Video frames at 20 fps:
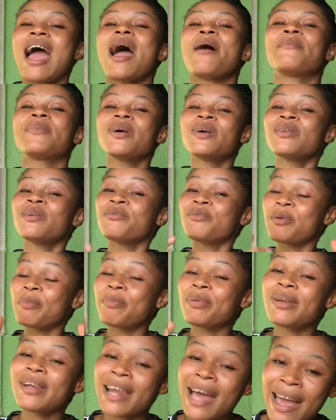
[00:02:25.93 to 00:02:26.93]
I'm gonna
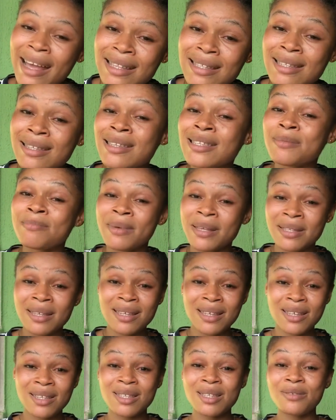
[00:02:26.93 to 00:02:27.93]
reply to those
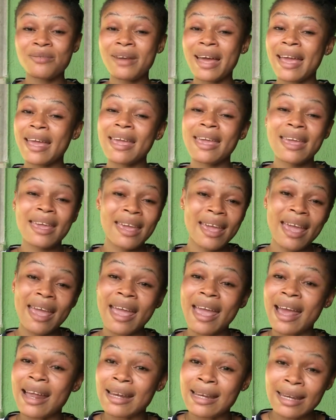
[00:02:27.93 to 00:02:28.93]
messages right
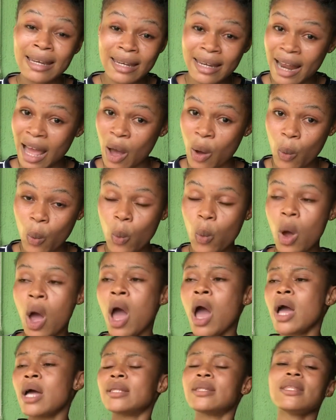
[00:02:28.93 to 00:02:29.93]
here and now.
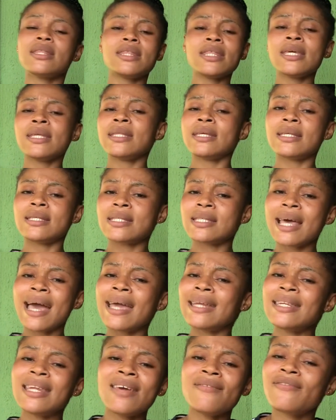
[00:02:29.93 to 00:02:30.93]
The thing is,
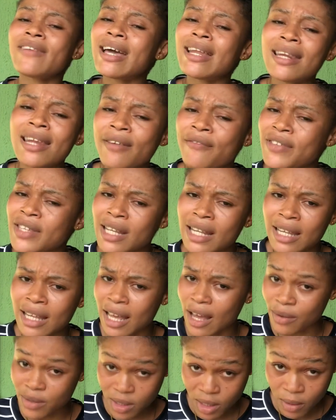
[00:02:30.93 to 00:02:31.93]
I never left Clean
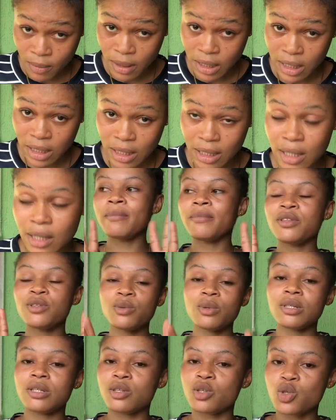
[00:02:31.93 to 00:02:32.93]
Hubs Committee. Let me
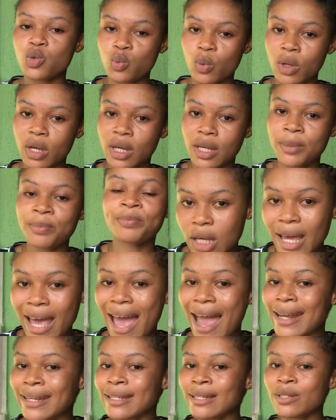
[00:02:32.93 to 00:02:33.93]
do it this way.
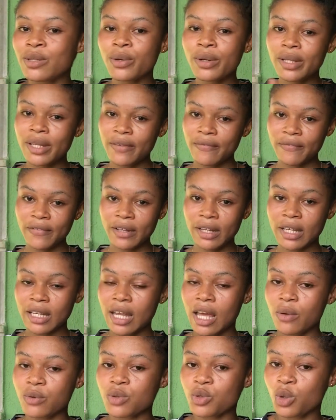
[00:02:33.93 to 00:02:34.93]
I did not leave Clean
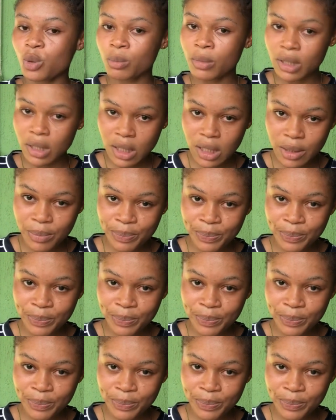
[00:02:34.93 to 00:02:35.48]
Hubs Committee.